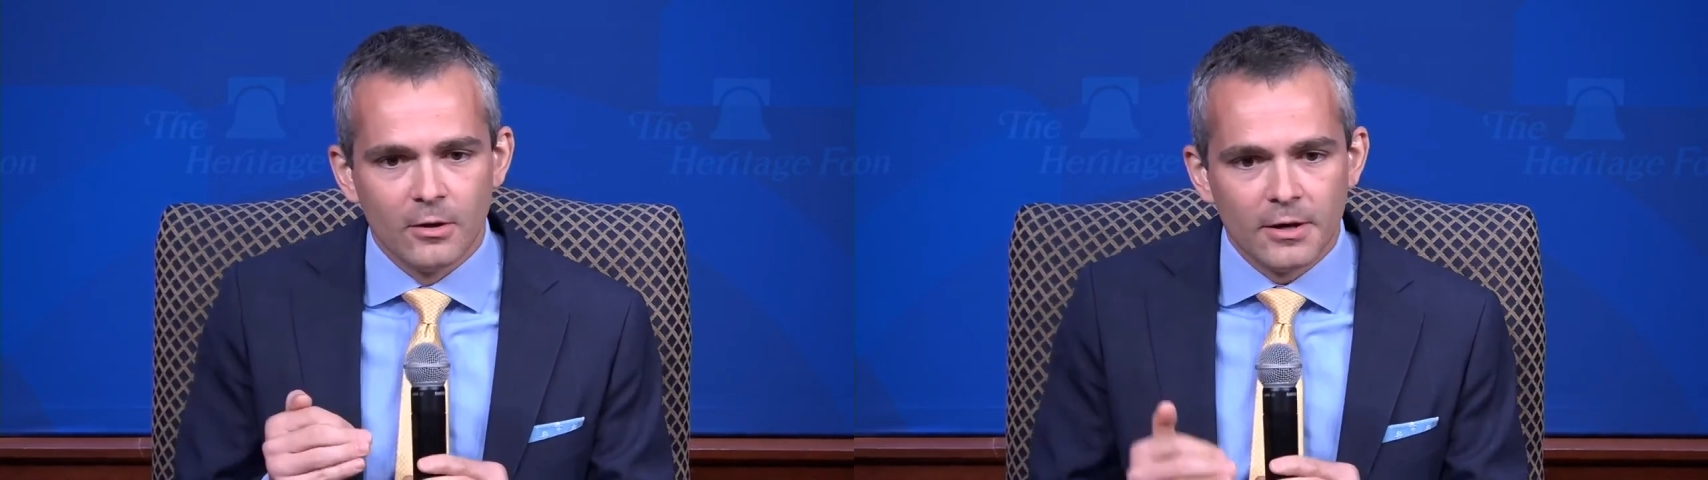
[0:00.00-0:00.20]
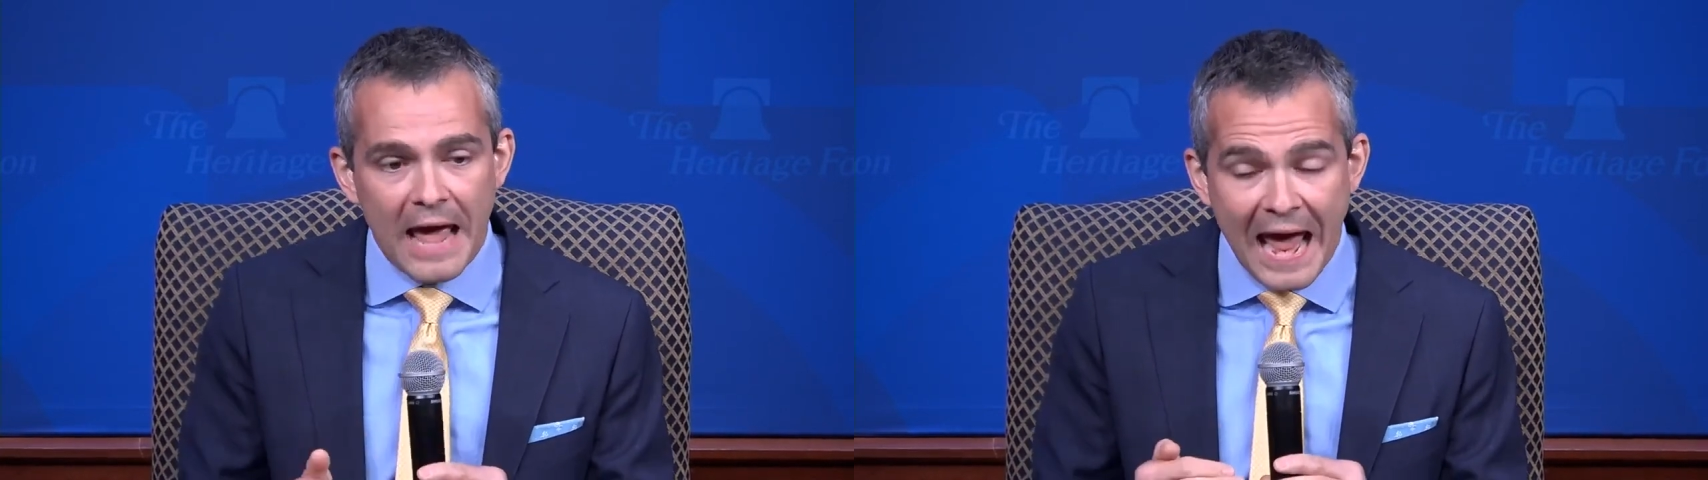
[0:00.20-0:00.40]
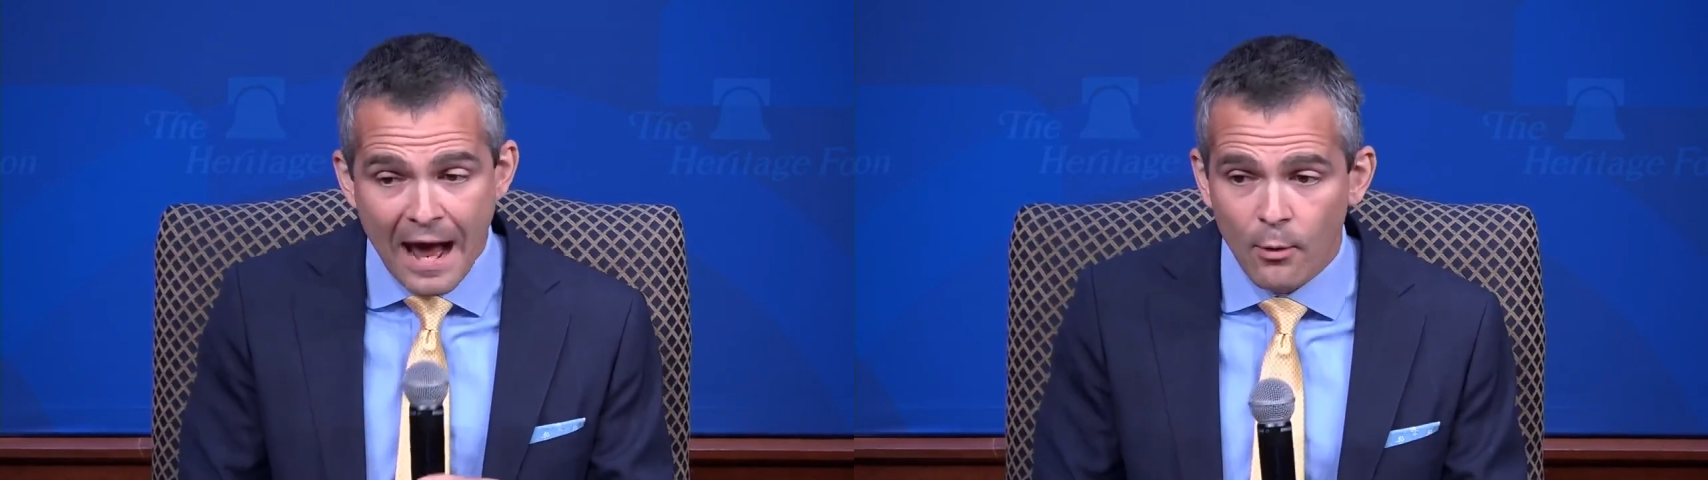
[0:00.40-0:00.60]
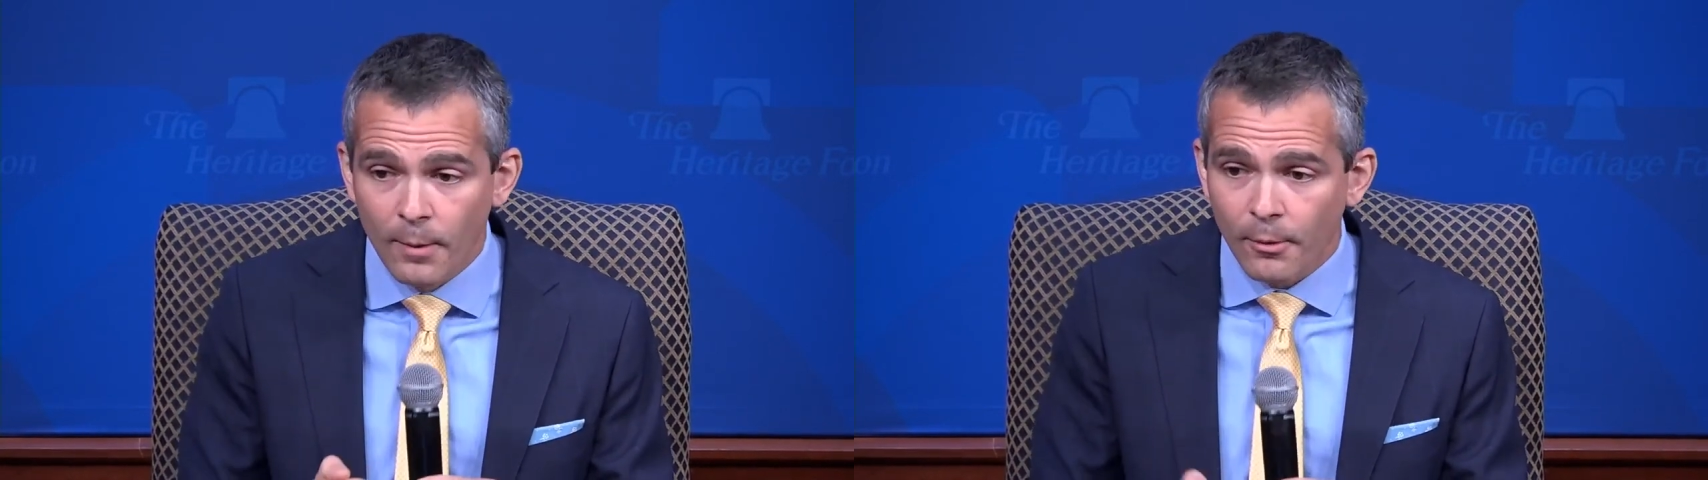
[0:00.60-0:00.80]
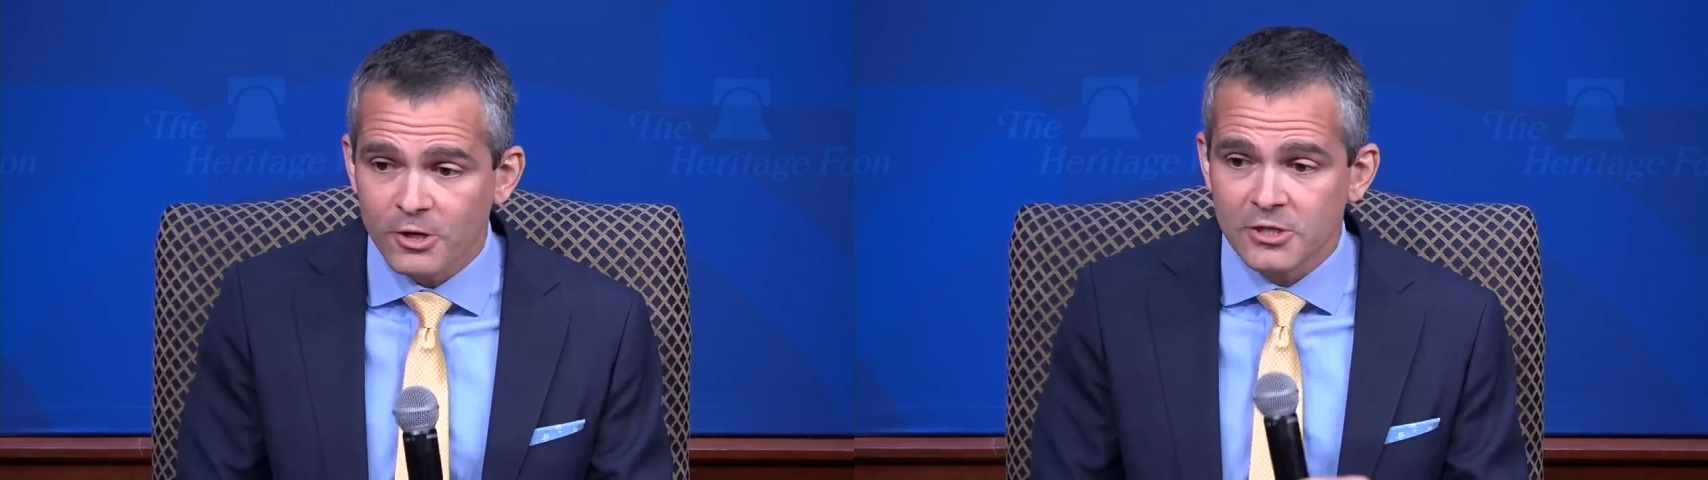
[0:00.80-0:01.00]
on how
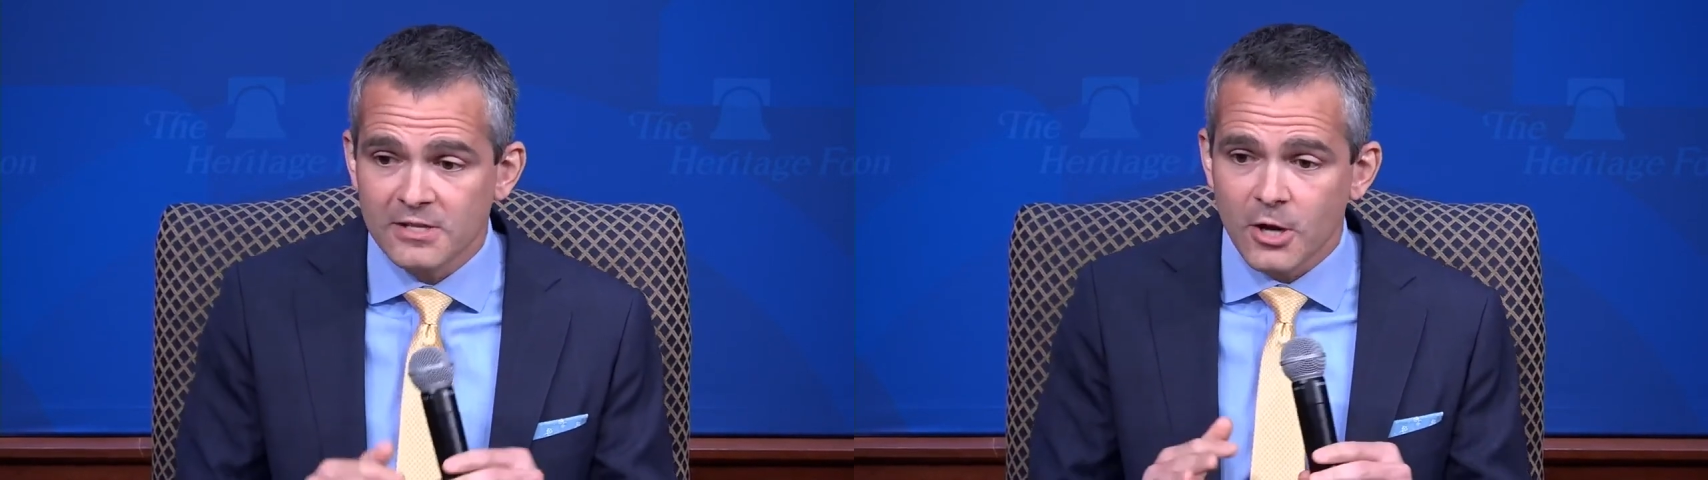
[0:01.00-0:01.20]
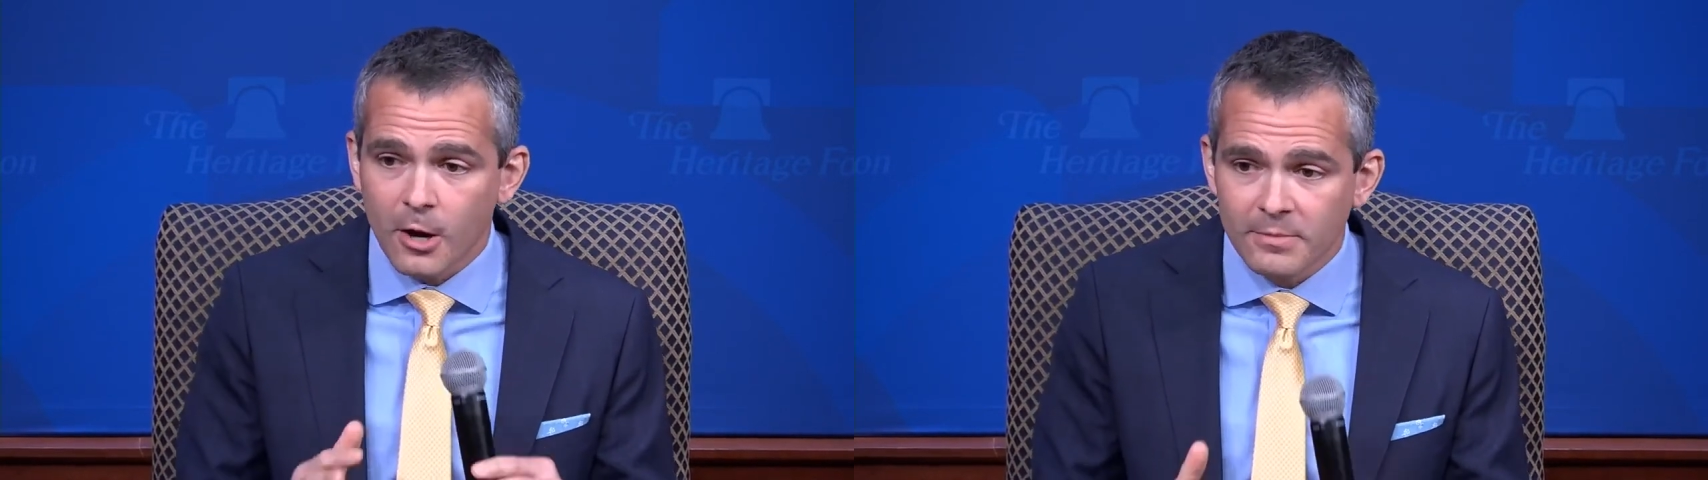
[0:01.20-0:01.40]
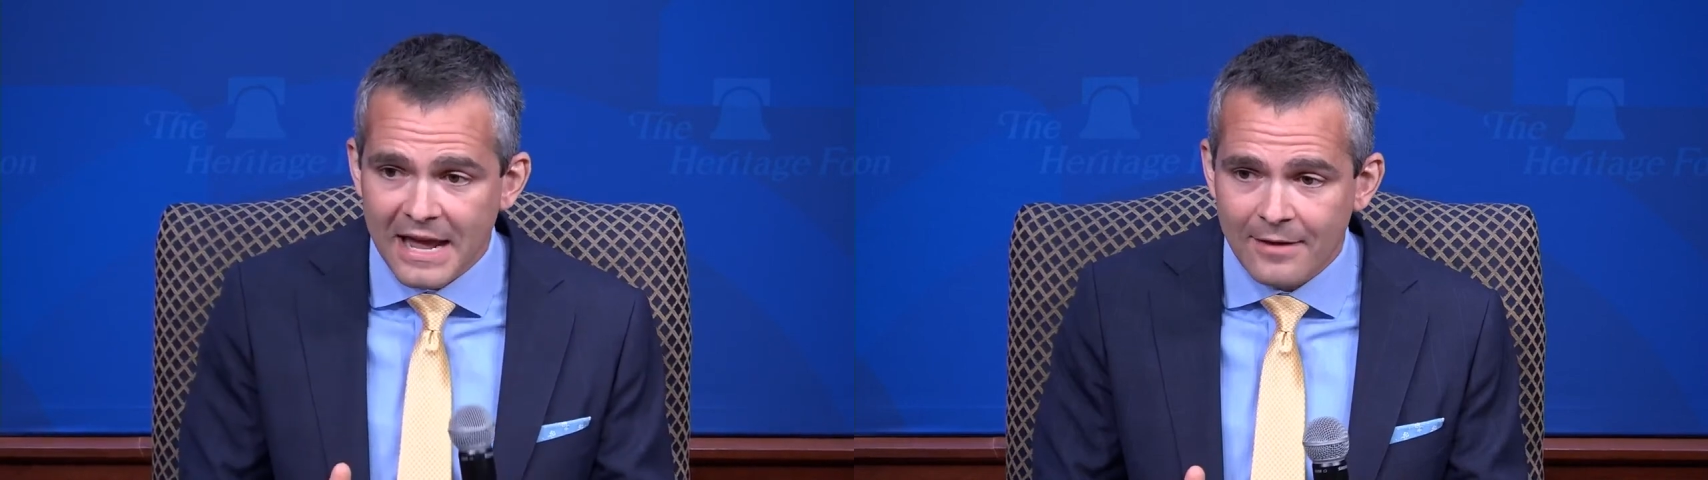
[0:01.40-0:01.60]
abortion has harmed